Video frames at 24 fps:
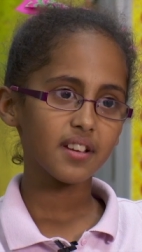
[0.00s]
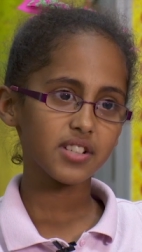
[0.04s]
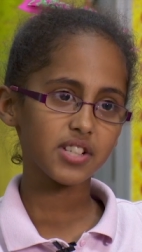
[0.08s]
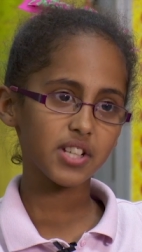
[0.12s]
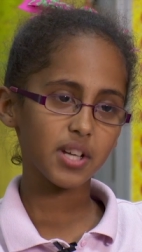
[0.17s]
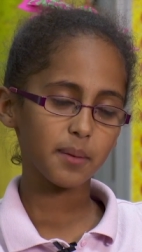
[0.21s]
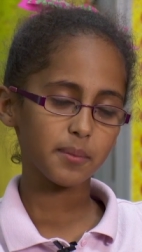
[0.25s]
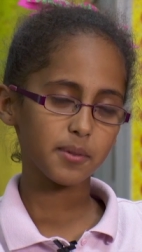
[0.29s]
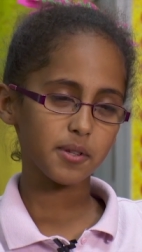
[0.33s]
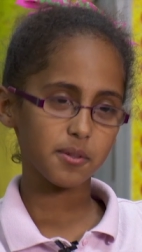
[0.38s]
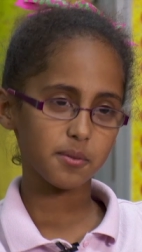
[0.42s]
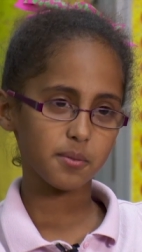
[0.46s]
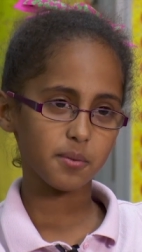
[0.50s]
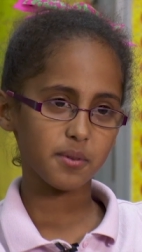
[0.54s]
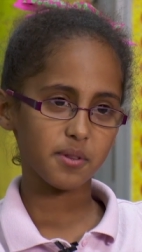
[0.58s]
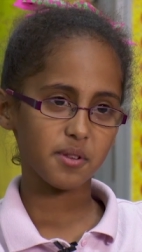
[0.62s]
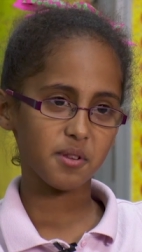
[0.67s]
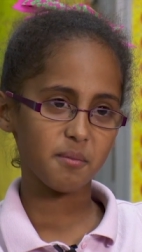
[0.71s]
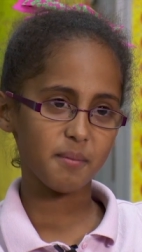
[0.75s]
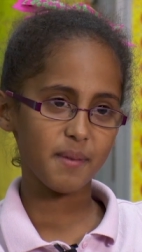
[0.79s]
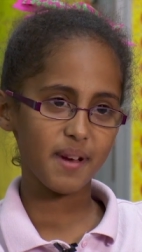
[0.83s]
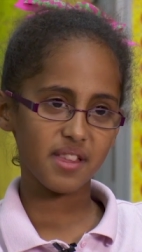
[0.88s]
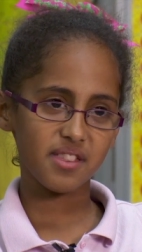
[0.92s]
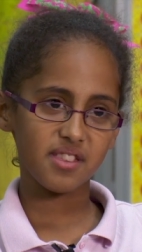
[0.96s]
She helps us
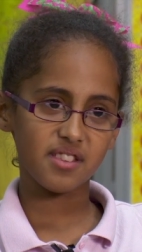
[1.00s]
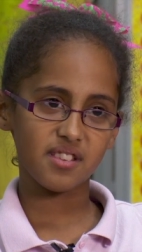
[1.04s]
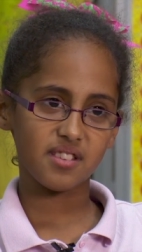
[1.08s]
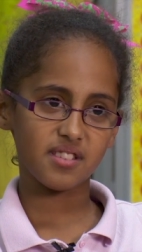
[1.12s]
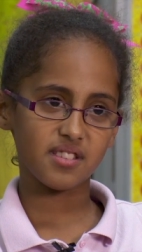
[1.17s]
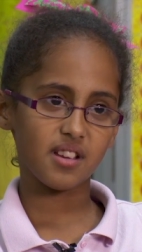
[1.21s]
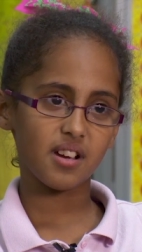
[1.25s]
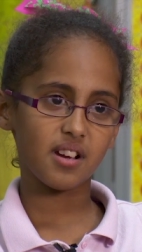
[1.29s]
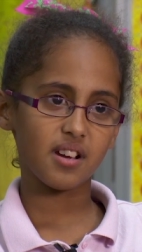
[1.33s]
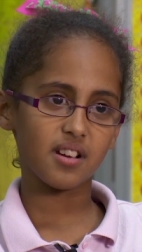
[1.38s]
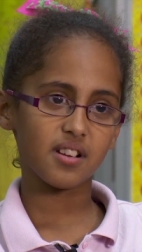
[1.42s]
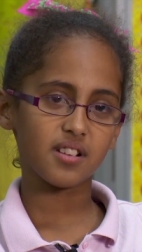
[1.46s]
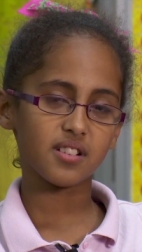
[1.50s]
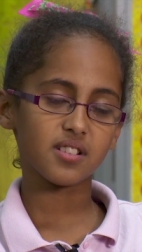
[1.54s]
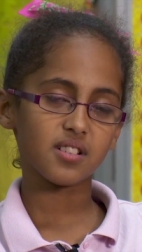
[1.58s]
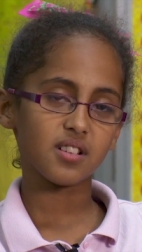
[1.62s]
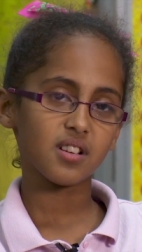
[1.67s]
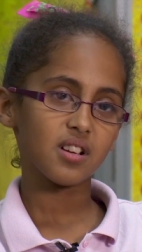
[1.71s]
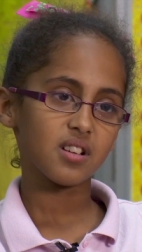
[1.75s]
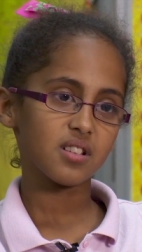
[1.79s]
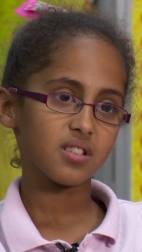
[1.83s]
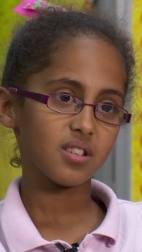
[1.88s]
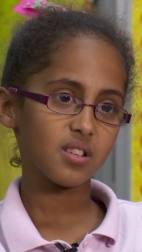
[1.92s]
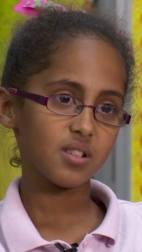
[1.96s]
with her math and science.
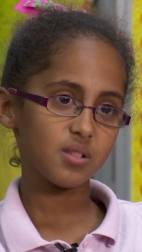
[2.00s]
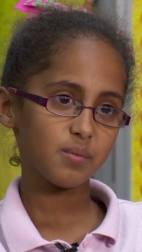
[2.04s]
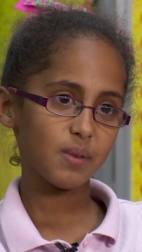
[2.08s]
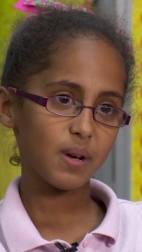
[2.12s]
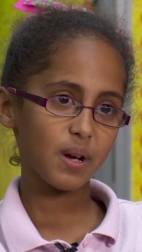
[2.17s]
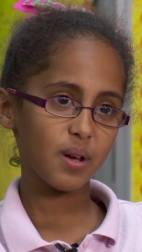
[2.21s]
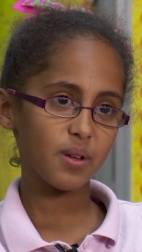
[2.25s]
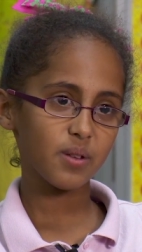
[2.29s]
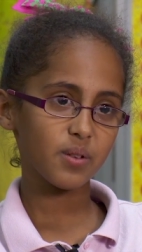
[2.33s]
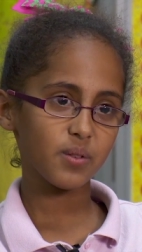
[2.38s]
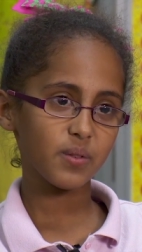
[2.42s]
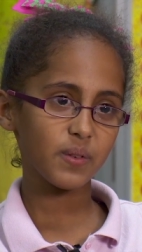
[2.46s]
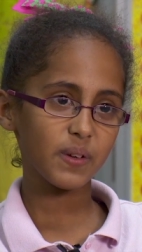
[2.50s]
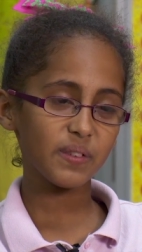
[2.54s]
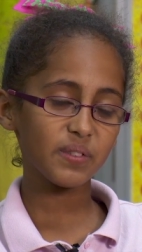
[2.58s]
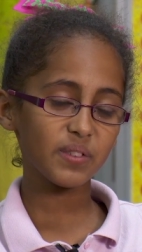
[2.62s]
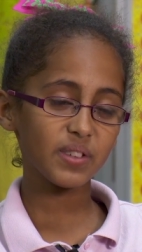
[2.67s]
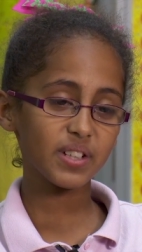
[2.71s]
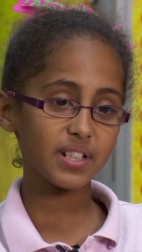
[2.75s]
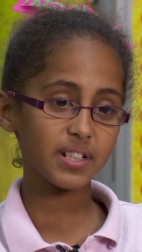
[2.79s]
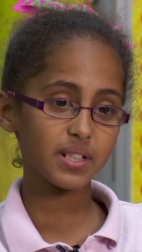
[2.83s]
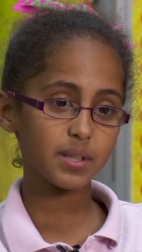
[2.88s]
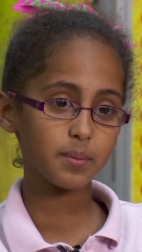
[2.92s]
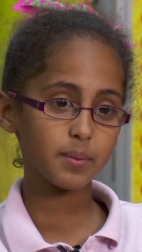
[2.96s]
So my other
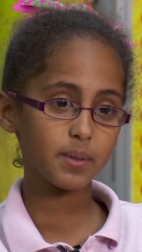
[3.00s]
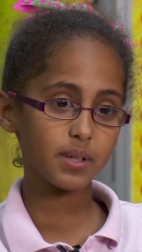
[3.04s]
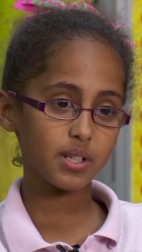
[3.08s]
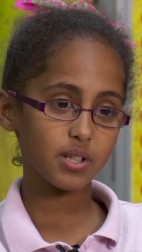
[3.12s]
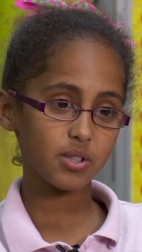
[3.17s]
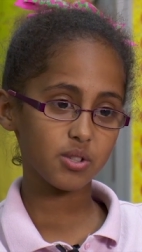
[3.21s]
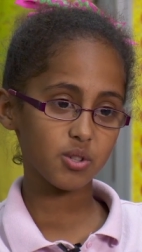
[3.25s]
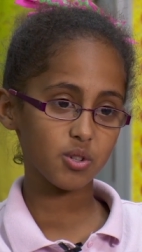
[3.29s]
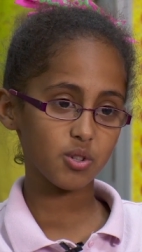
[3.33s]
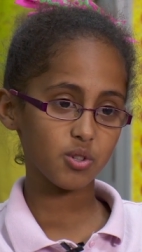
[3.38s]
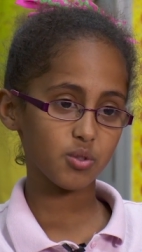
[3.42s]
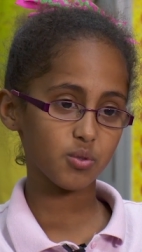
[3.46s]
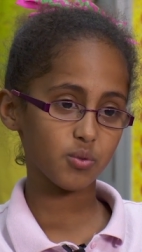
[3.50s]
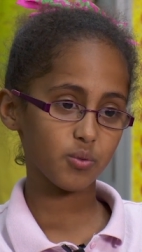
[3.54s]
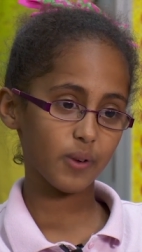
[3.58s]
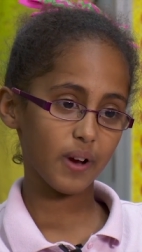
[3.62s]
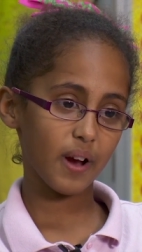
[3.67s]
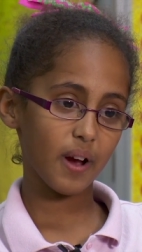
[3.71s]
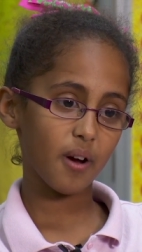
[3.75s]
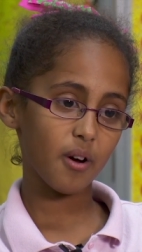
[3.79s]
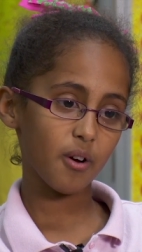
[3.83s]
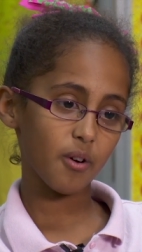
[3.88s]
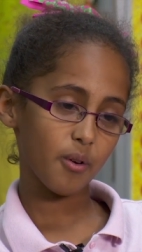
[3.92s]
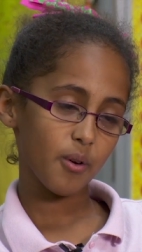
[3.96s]
favorite ESP is Nurse
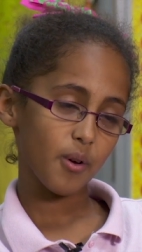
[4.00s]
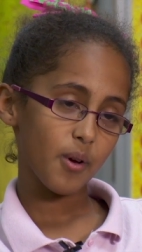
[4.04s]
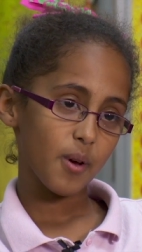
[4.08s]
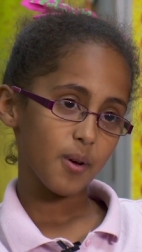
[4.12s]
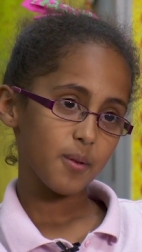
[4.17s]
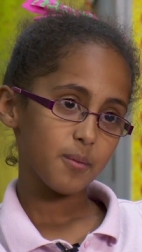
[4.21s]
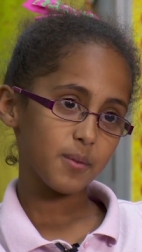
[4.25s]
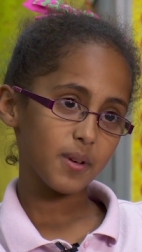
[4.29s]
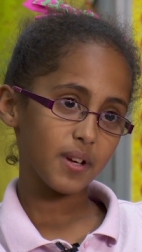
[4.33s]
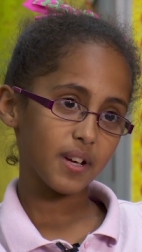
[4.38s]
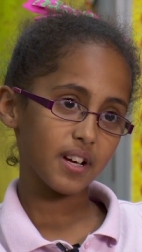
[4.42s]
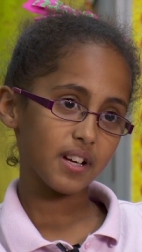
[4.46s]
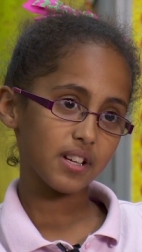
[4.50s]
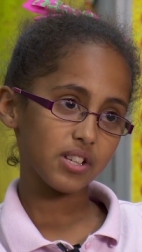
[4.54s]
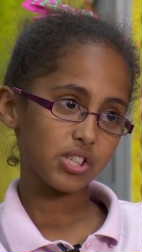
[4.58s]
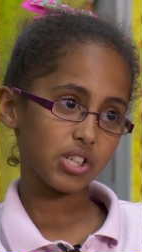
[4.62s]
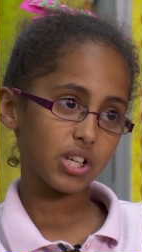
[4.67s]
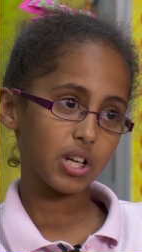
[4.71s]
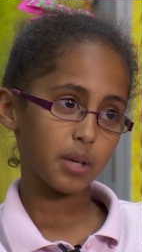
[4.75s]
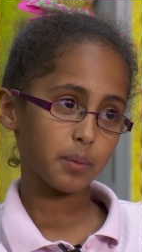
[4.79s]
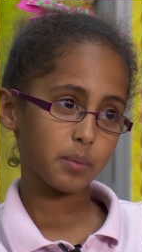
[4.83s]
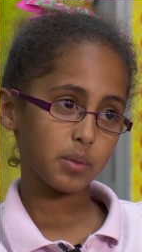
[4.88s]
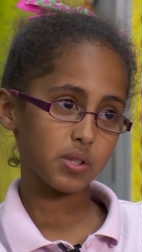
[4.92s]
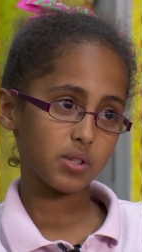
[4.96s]
Rowell because
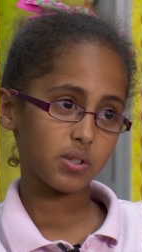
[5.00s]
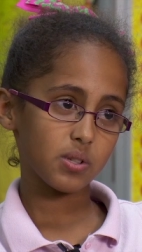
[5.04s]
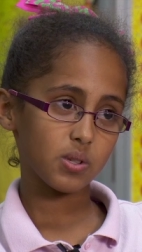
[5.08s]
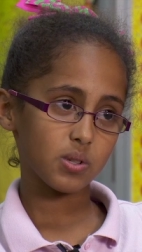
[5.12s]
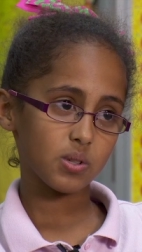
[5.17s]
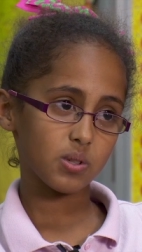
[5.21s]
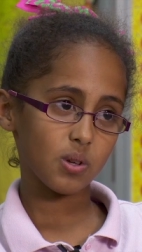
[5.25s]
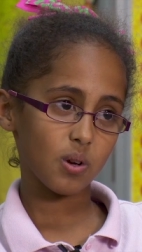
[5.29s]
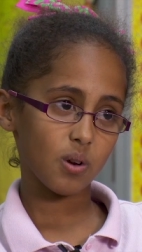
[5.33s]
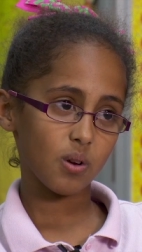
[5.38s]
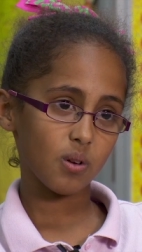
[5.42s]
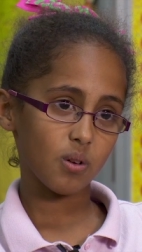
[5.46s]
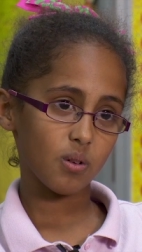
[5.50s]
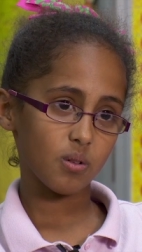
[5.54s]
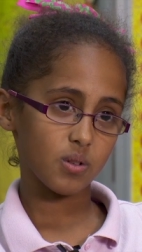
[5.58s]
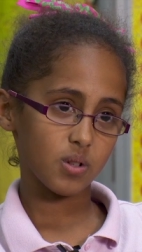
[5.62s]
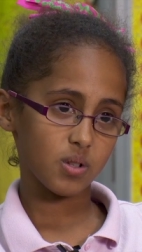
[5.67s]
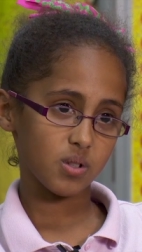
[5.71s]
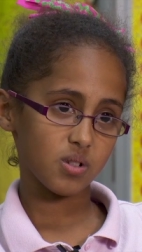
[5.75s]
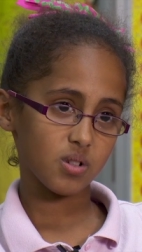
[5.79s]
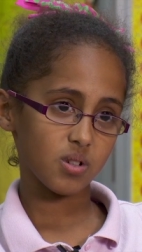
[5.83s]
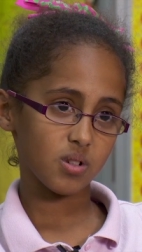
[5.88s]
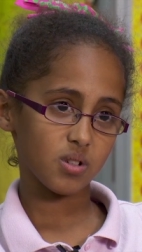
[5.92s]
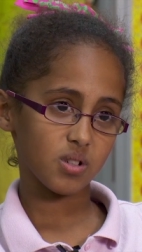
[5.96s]
she helped us to start
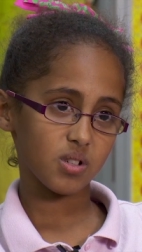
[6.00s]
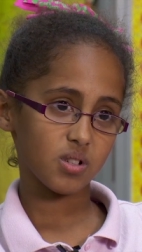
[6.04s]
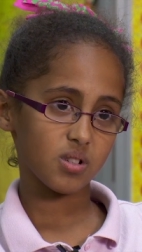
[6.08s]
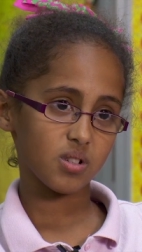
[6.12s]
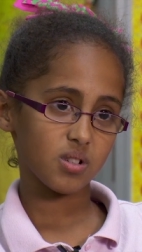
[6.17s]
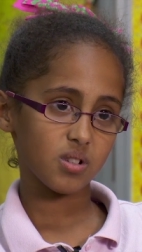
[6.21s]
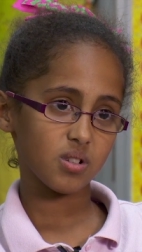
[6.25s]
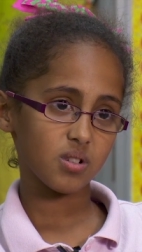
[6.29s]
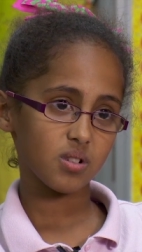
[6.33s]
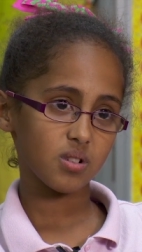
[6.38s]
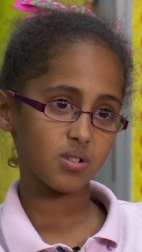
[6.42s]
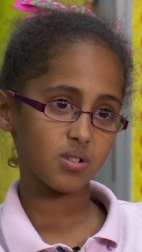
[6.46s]
going to church.